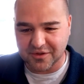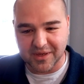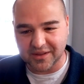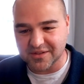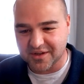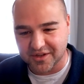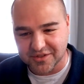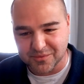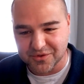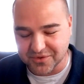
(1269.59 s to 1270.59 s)
can make these
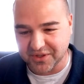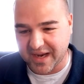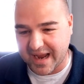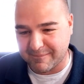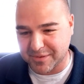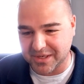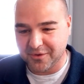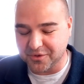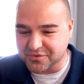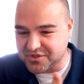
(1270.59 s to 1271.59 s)
customers really happy,
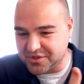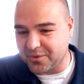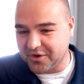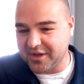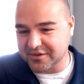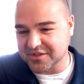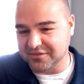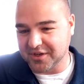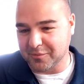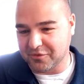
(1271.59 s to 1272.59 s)
which was the world I was
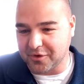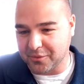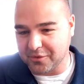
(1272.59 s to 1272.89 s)
living in before.